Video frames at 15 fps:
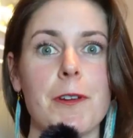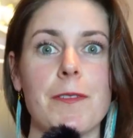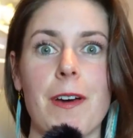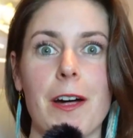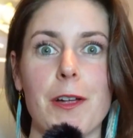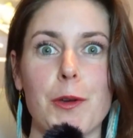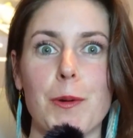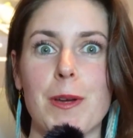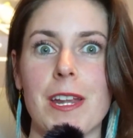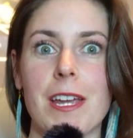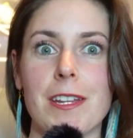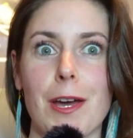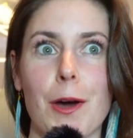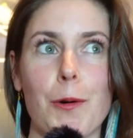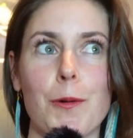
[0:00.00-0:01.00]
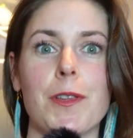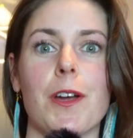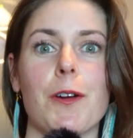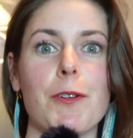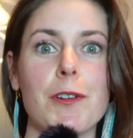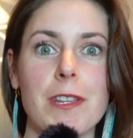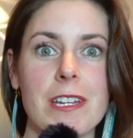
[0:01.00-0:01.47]
reevaluating not only
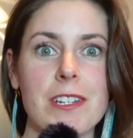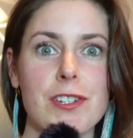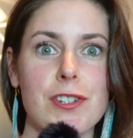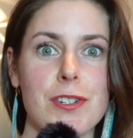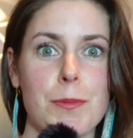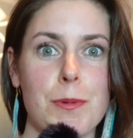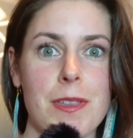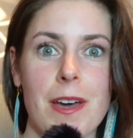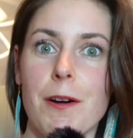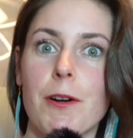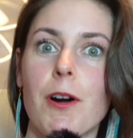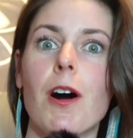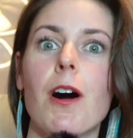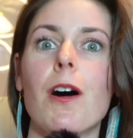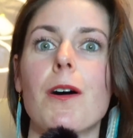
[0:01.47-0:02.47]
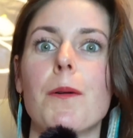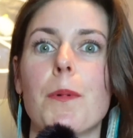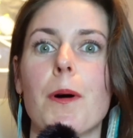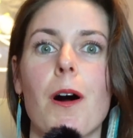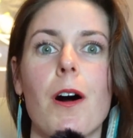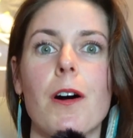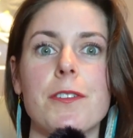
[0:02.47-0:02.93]
our relationship with alcohol,
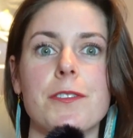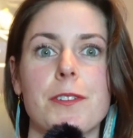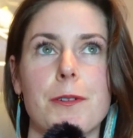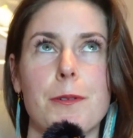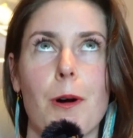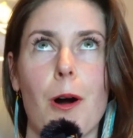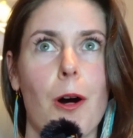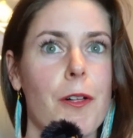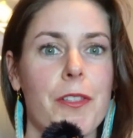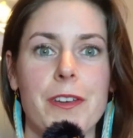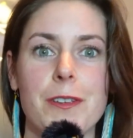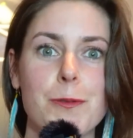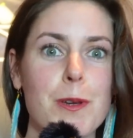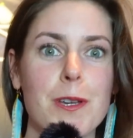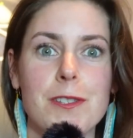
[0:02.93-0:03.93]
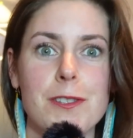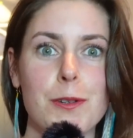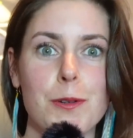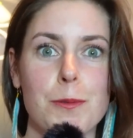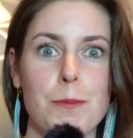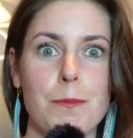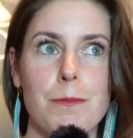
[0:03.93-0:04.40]
but also all things we
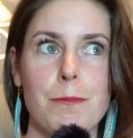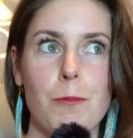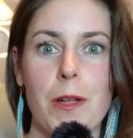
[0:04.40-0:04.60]
consume,